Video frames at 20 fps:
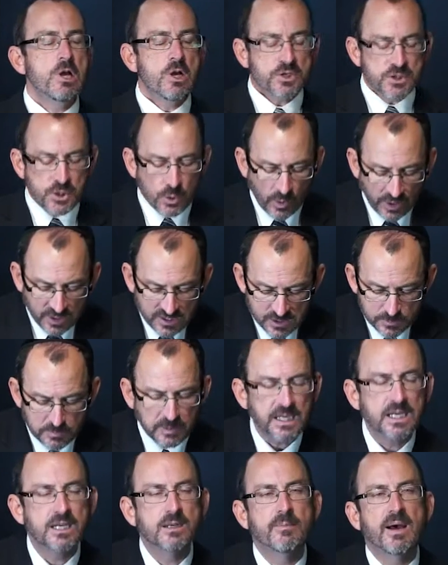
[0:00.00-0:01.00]
So what it's
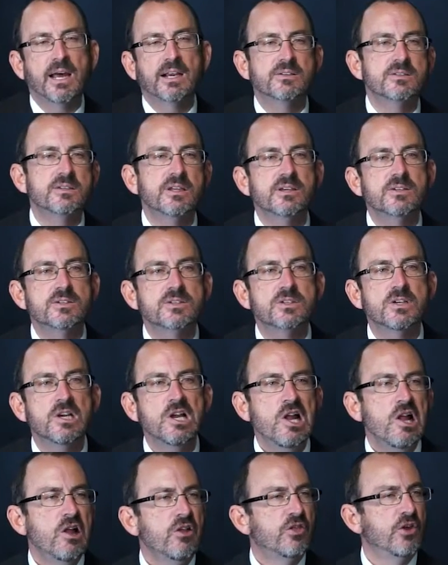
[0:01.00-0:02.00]
speaking about is this.
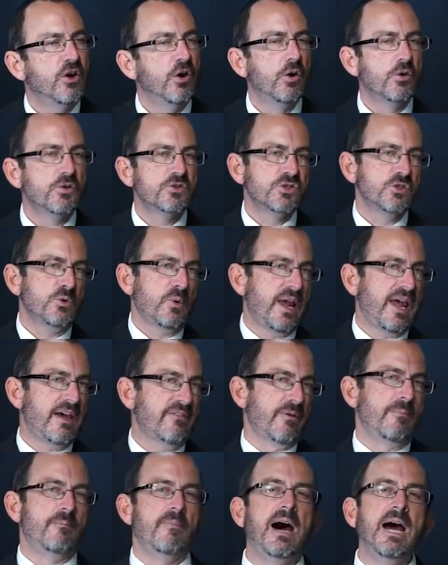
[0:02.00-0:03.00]
Those who
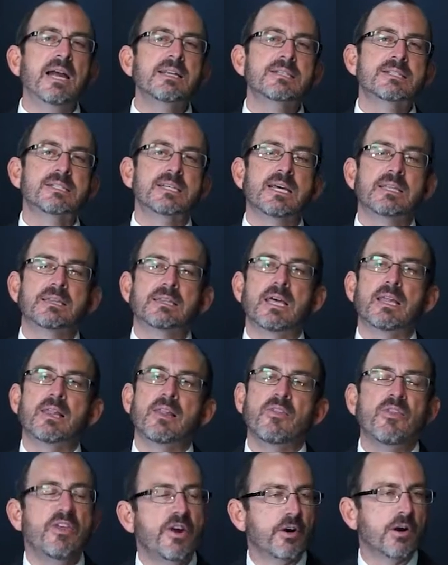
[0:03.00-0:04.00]
have a mindset that
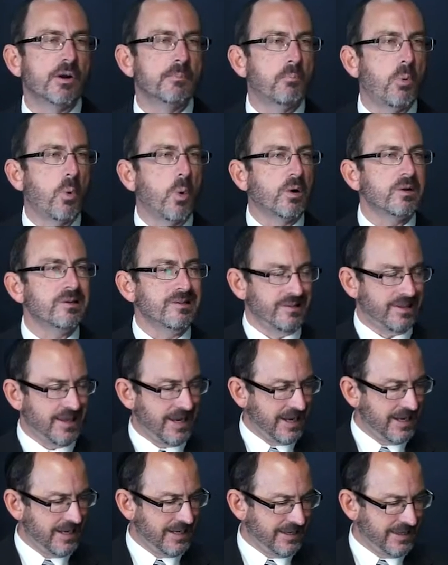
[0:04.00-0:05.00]
they're important,
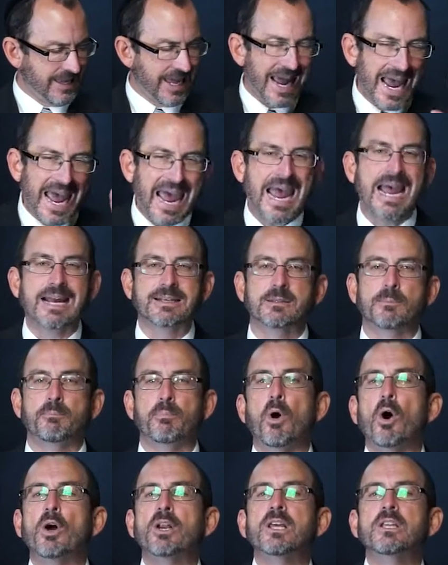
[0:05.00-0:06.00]
they, they act
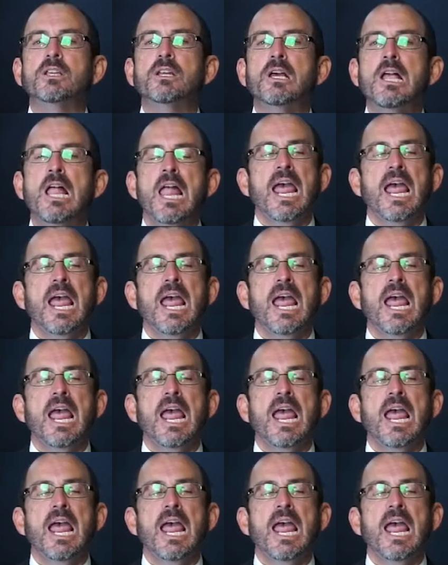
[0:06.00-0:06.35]
upon it.